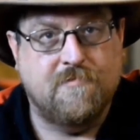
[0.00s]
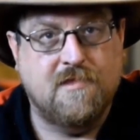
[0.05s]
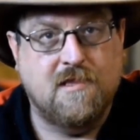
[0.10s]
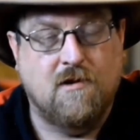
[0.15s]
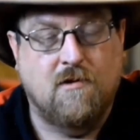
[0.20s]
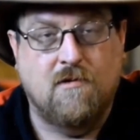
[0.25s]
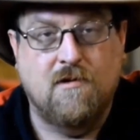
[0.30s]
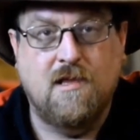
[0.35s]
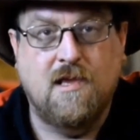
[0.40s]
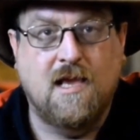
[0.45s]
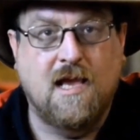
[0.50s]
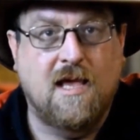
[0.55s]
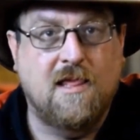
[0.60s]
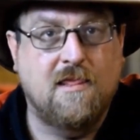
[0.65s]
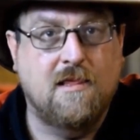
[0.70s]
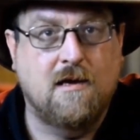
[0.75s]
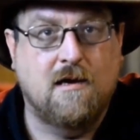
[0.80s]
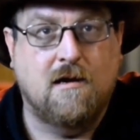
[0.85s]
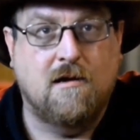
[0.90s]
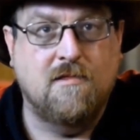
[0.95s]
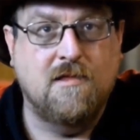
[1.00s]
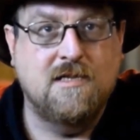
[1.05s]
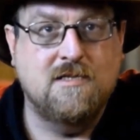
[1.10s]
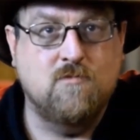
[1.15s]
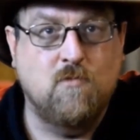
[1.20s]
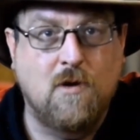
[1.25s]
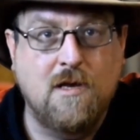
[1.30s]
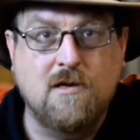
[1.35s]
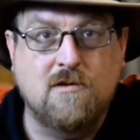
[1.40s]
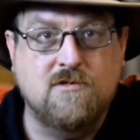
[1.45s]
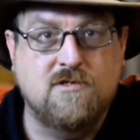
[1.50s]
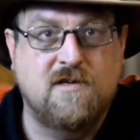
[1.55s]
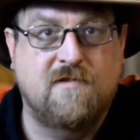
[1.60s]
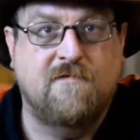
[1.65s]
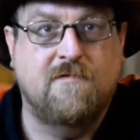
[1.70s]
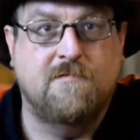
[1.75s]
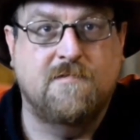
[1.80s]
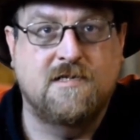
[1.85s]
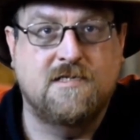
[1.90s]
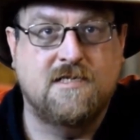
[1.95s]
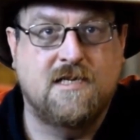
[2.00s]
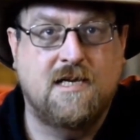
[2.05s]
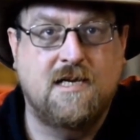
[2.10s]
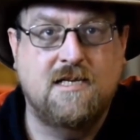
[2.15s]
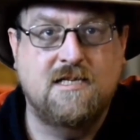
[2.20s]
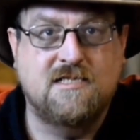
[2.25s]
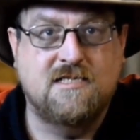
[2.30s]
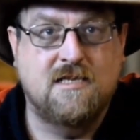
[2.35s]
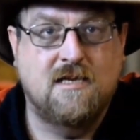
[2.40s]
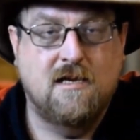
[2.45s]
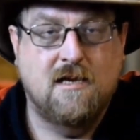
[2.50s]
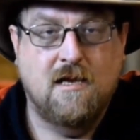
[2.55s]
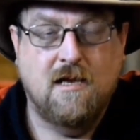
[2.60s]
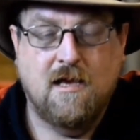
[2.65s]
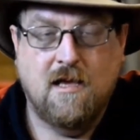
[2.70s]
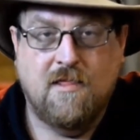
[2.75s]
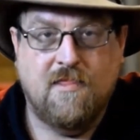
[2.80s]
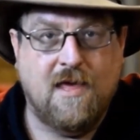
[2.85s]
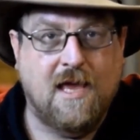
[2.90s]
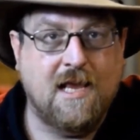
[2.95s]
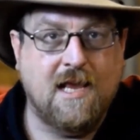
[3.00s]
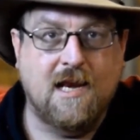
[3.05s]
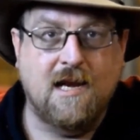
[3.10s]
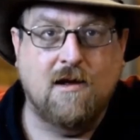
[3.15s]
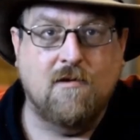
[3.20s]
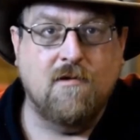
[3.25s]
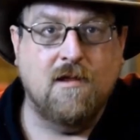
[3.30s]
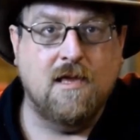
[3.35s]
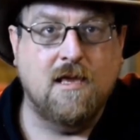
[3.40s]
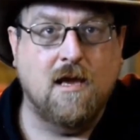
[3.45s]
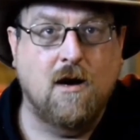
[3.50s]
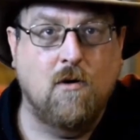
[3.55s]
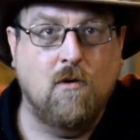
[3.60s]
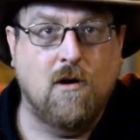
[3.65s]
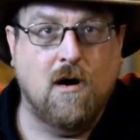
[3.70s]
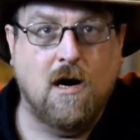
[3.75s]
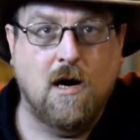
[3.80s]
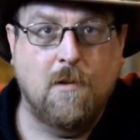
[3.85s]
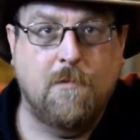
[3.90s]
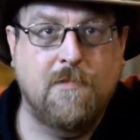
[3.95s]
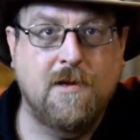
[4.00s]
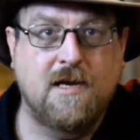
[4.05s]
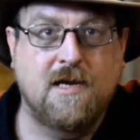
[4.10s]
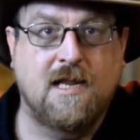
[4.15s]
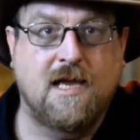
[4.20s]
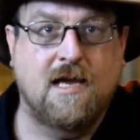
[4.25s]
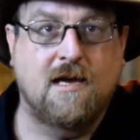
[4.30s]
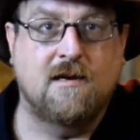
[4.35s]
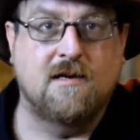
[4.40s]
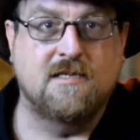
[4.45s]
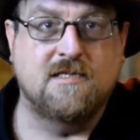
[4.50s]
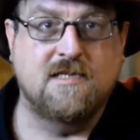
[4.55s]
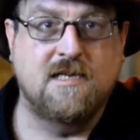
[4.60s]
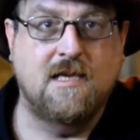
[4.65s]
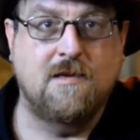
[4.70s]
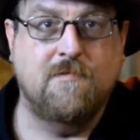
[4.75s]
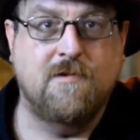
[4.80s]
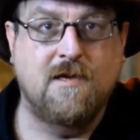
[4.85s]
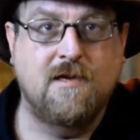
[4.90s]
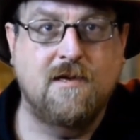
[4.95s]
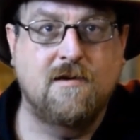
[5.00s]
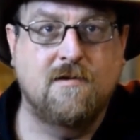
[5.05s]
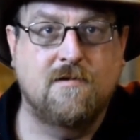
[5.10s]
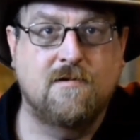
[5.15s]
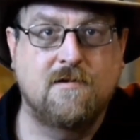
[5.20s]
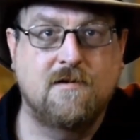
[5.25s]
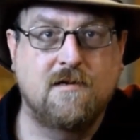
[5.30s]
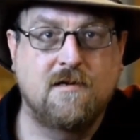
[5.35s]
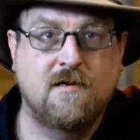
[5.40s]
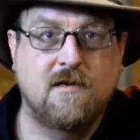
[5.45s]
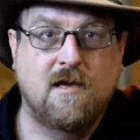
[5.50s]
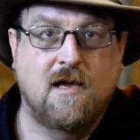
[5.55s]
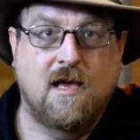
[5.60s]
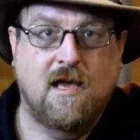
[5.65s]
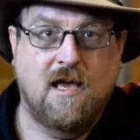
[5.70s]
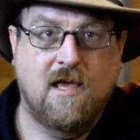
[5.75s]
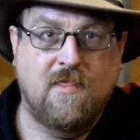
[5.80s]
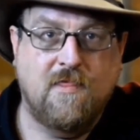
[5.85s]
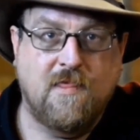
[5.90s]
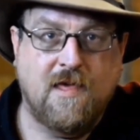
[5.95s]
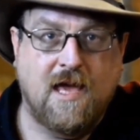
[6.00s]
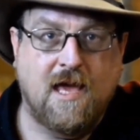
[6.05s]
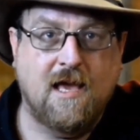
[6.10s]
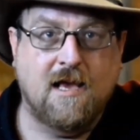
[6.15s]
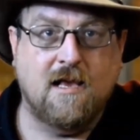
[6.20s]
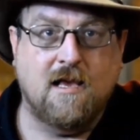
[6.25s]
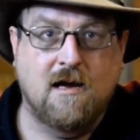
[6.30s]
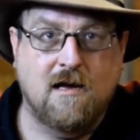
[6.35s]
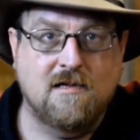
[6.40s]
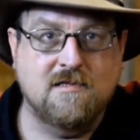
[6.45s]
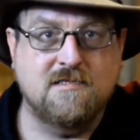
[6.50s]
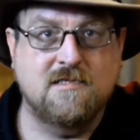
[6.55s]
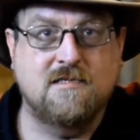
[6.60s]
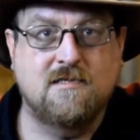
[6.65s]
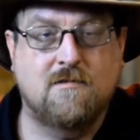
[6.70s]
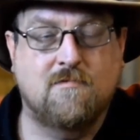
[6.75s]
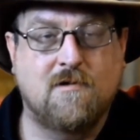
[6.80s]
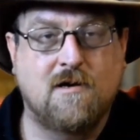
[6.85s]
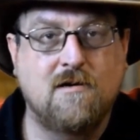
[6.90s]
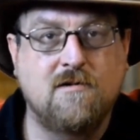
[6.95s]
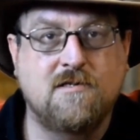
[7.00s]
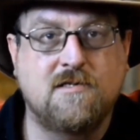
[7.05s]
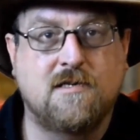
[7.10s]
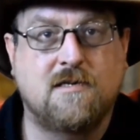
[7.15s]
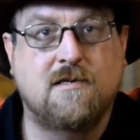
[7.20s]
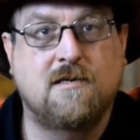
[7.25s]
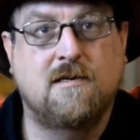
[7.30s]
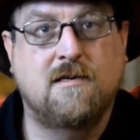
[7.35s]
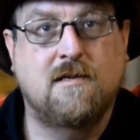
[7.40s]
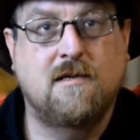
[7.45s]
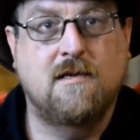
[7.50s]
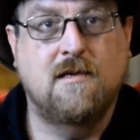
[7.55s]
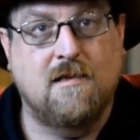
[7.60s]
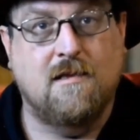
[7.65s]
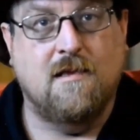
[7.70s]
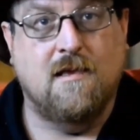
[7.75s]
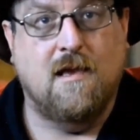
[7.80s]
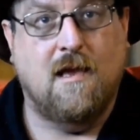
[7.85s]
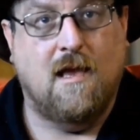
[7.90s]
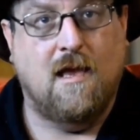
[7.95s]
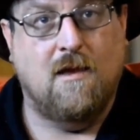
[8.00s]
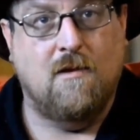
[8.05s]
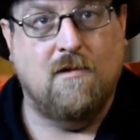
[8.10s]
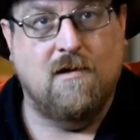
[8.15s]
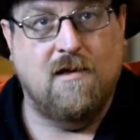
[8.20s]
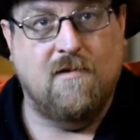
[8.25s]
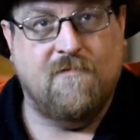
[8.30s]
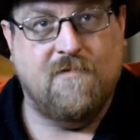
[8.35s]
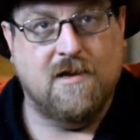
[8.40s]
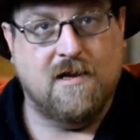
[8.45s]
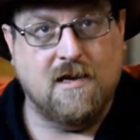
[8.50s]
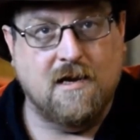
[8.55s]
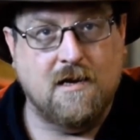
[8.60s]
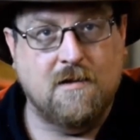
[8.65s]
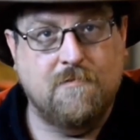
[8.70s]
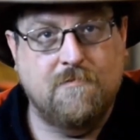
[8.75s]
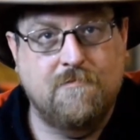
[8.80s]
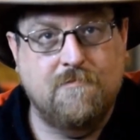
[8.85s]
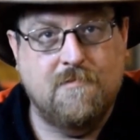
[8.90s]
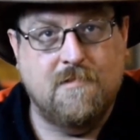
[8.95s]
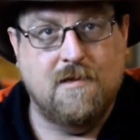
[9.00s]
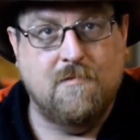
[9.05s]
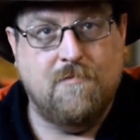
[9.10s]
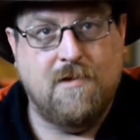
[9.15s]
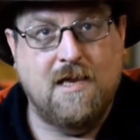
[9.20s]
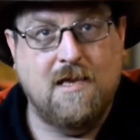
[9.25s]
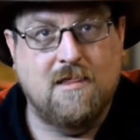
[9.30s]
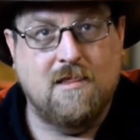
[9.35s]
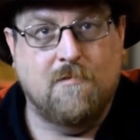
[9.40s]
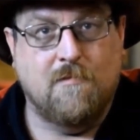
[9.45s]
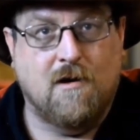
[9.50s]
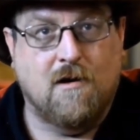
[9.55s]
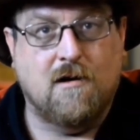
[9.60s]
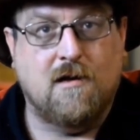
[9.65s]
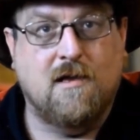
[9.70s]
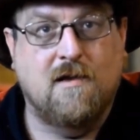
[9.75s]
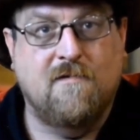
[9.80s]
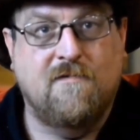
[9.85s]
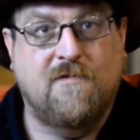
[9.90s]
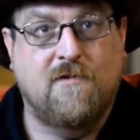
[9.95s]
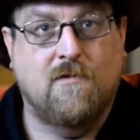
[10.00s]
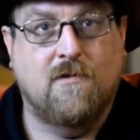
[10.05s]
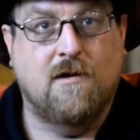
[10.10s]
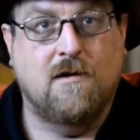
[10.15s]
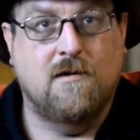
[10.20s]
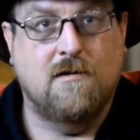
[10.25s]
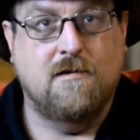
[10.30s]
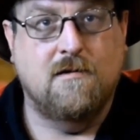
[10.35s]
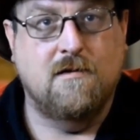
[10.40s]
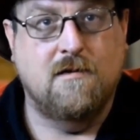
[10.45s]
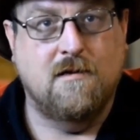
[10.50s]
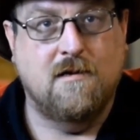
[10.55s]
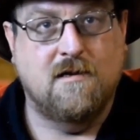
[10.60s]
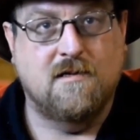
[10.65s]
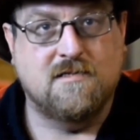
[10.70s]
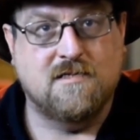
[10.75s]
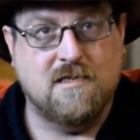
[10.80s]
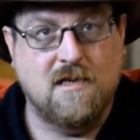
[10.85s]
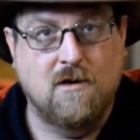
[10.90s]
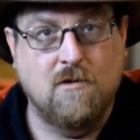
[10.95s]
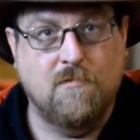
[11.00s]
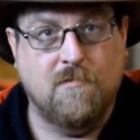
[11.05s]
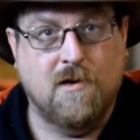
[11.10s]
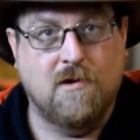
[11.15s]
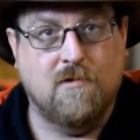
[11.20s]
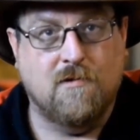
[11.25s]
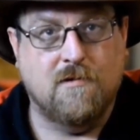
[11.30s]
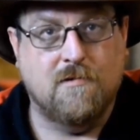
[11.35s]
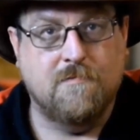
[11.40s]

Or you got all these wheel driven machines, they can only go up and down a steep hill, and that causes erosion. If you're going to be in the market for a slope mower,